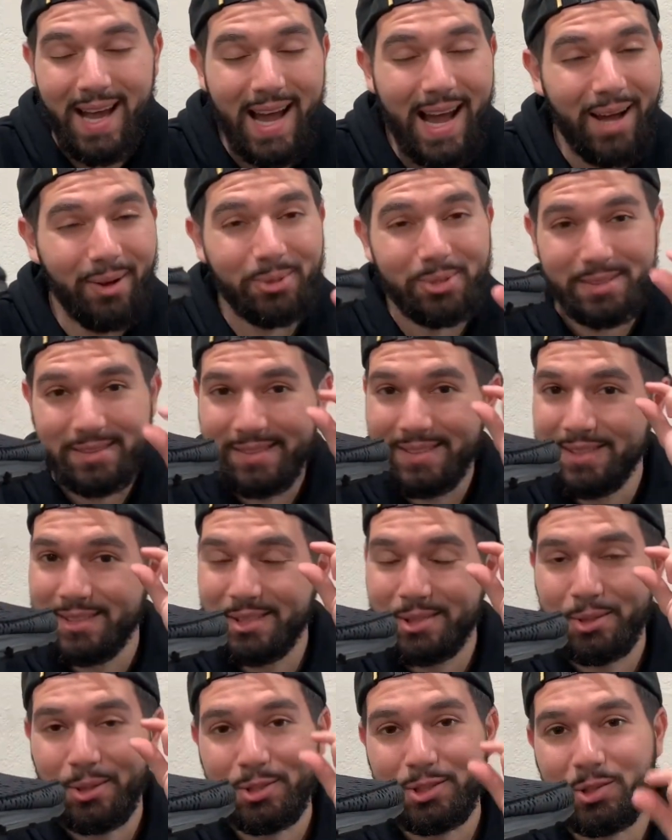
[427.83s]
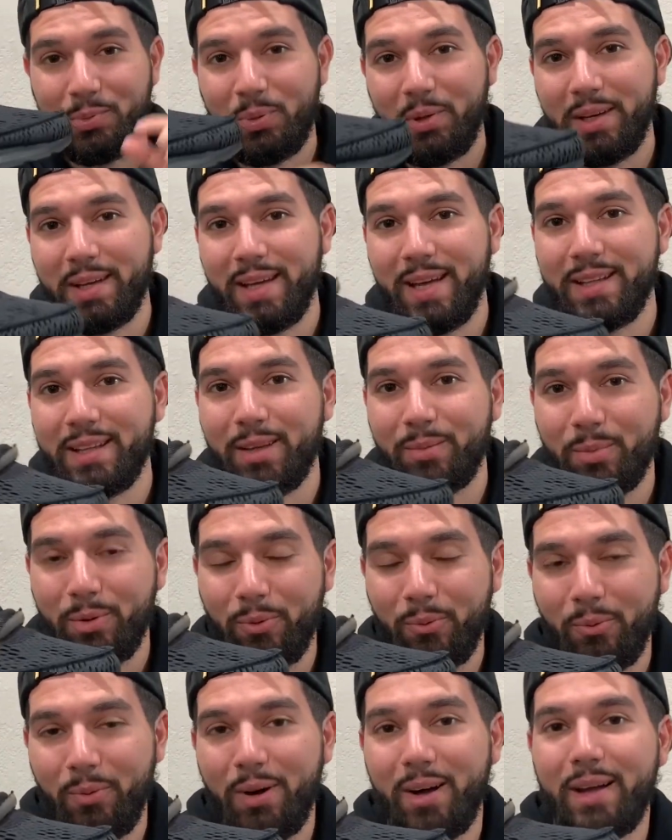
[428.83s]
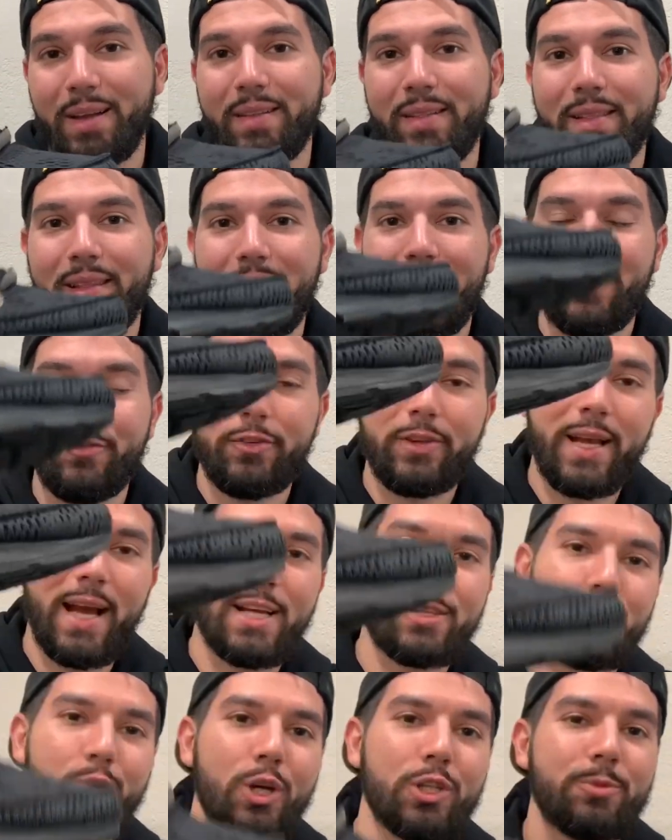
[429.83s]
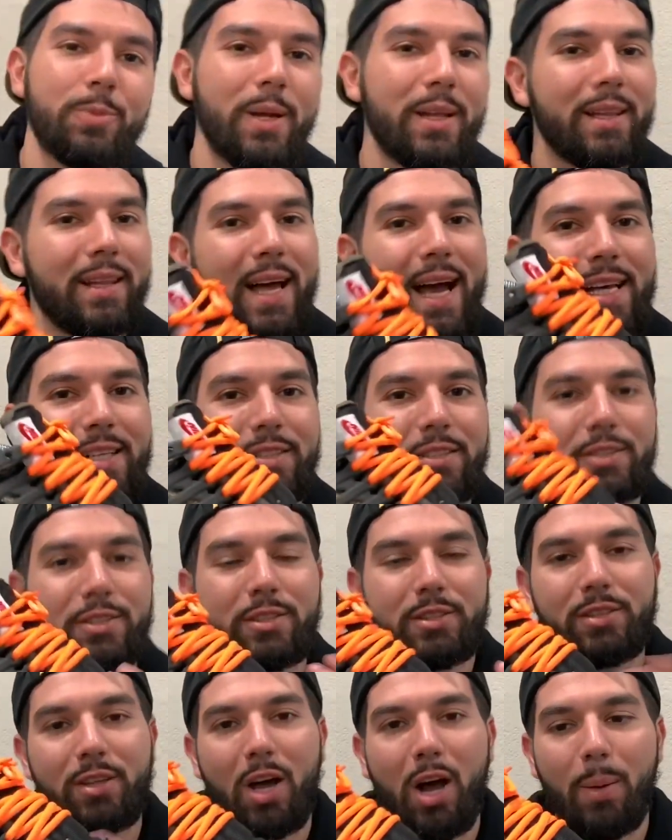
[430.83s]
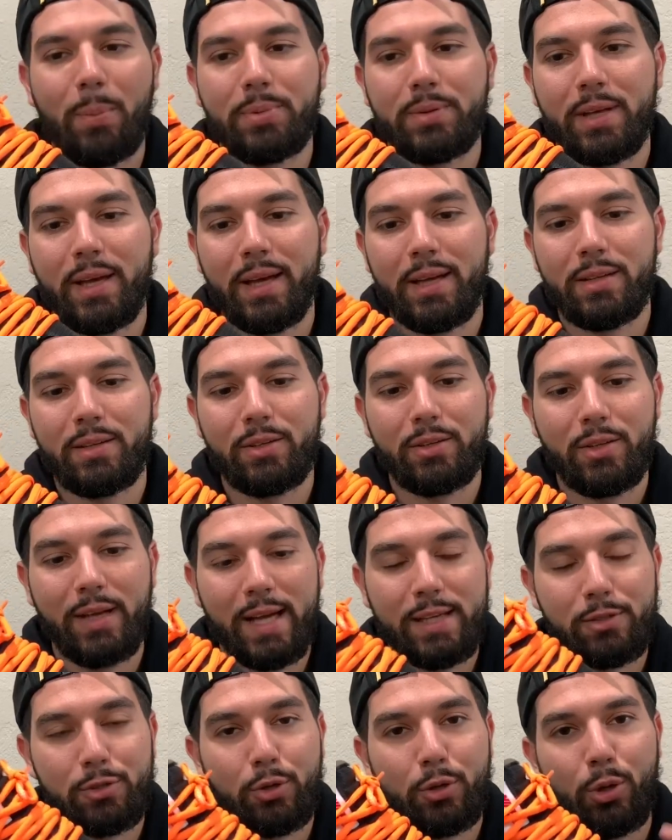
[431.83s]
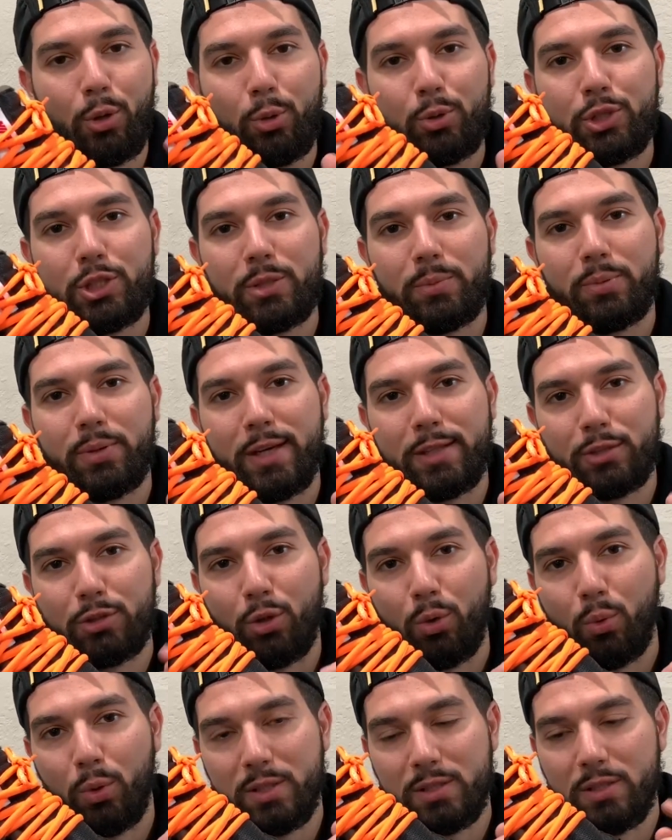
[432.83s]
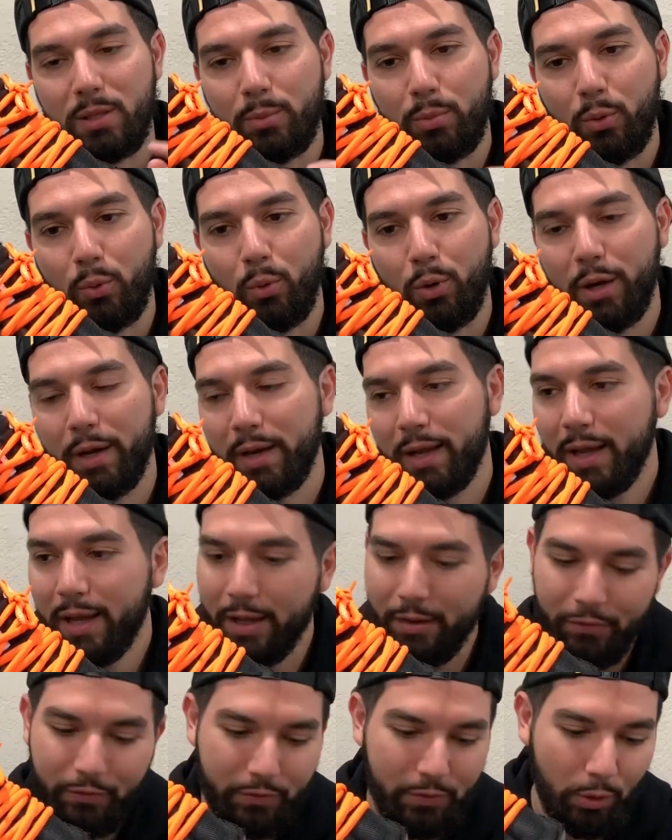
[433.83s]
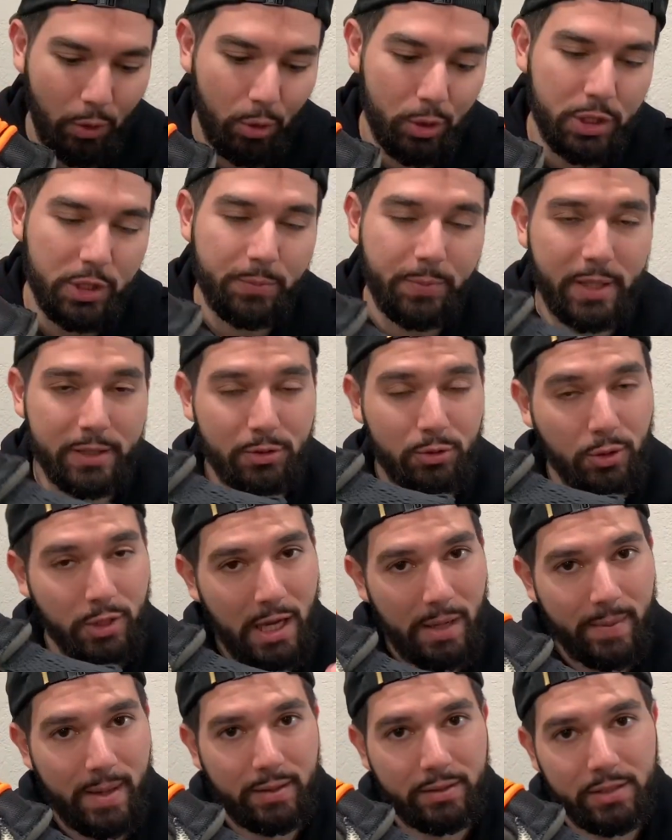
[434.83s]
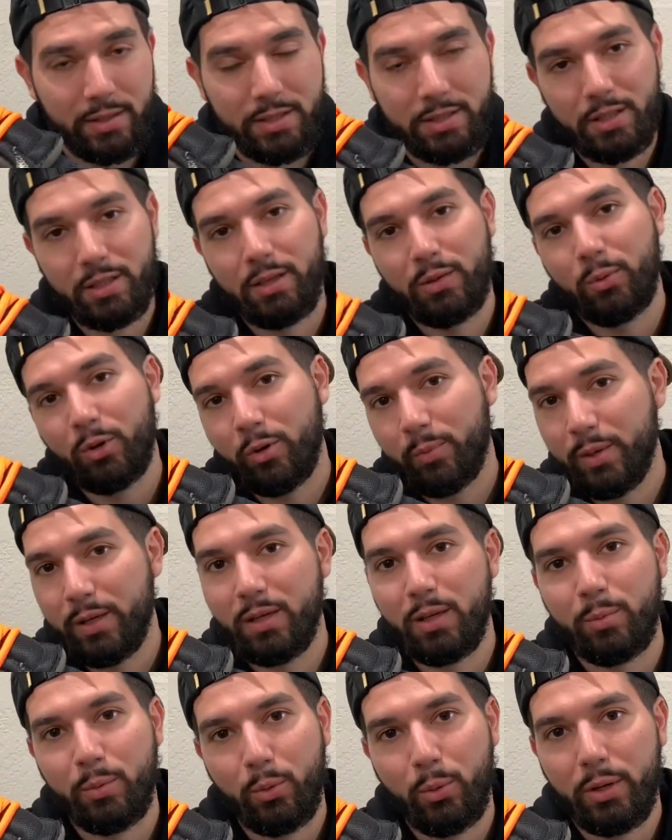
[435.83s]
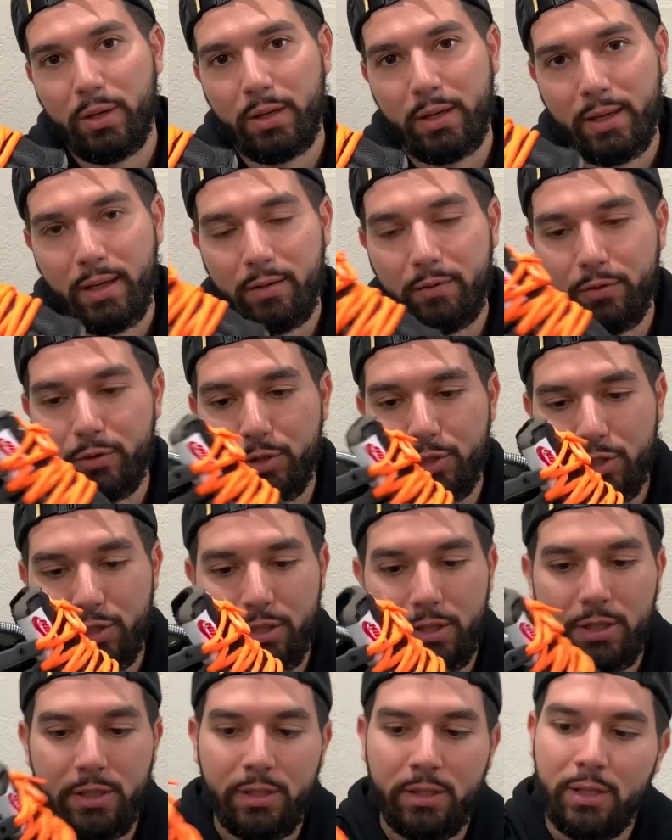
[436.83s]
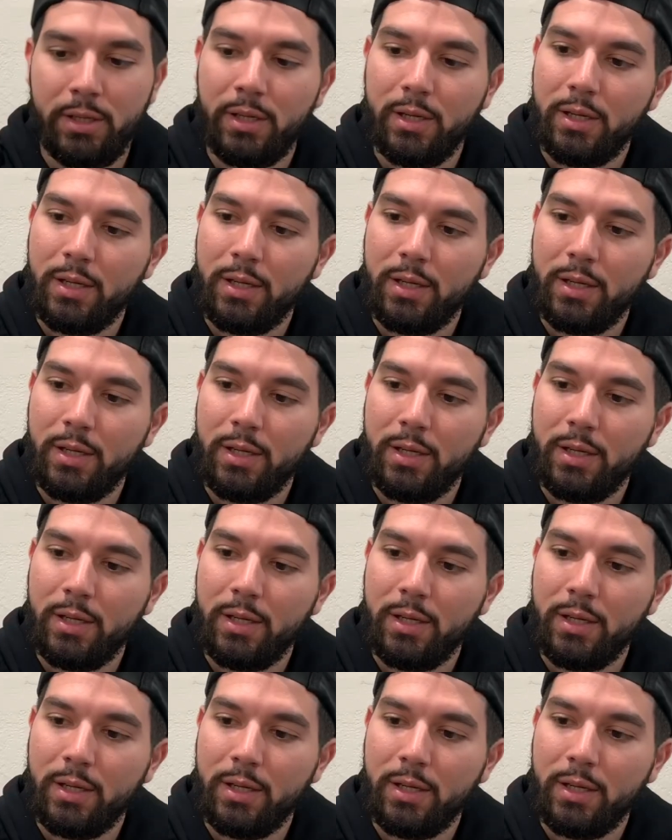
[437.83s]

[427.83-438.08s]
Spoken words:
I was this close to putting it at number 1. If you guys watched my last year's top 10, you guys know the OG Presto was number 1. And if the OG Presto came out this year, it would have been number 1 again for sure.